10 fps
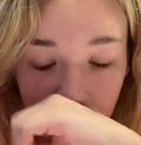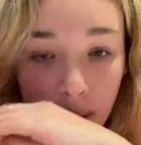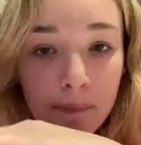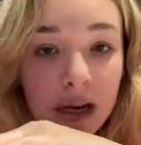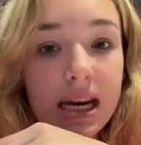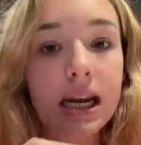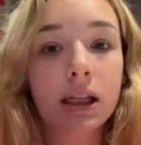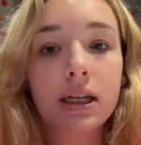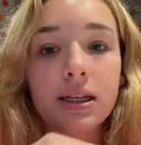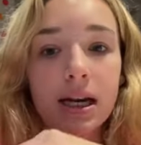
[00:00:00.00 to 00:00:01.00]

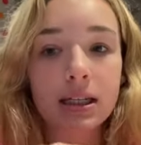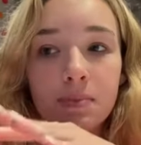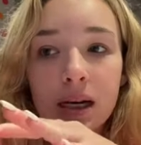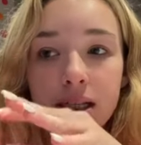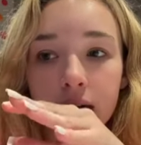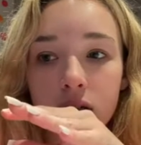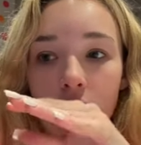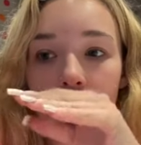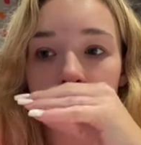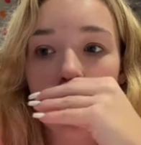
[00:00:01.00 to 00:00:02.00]
Immediately sets my tics
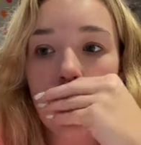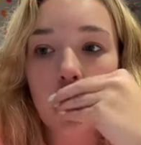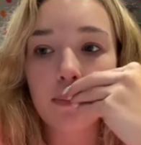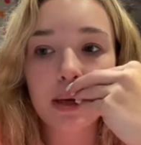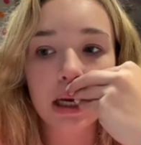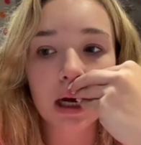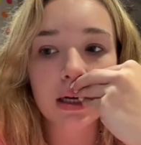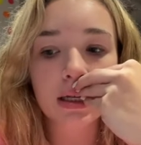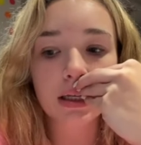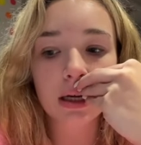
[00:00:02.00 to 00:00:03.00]
off
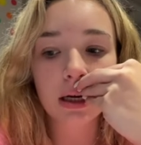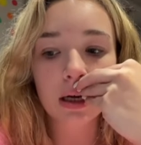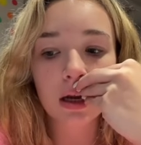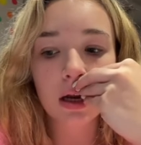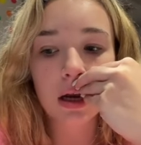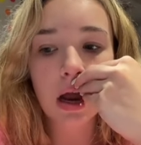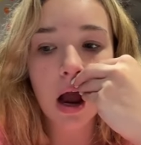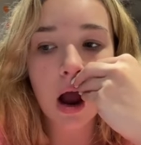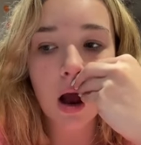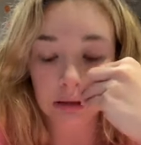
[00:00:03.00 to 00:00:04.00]
because
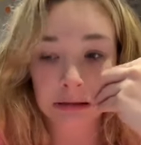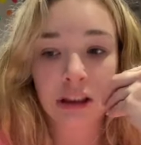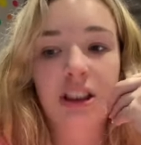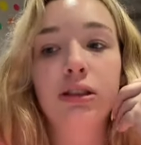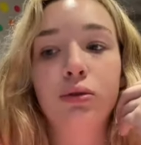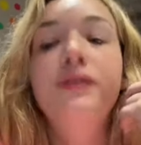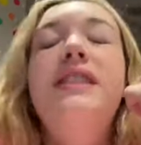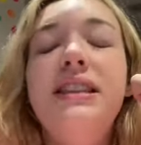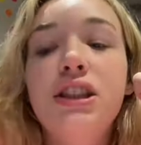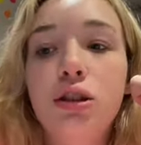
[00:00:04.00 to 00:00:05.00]
doof,
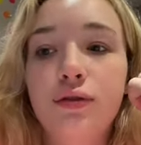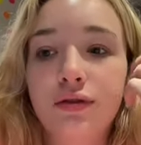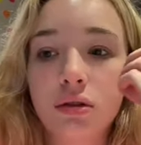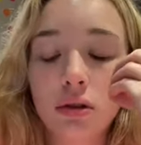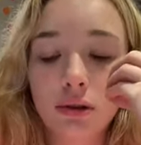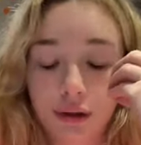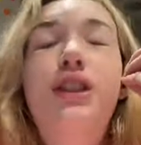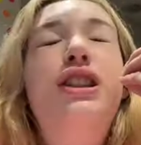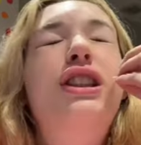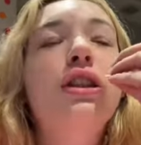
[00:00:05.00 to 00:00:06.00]
doof,
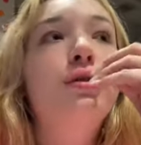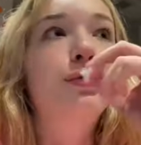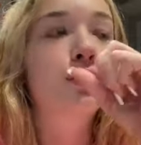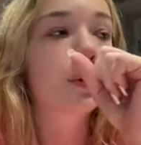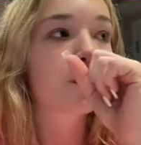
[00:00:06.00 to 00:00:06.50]
doof.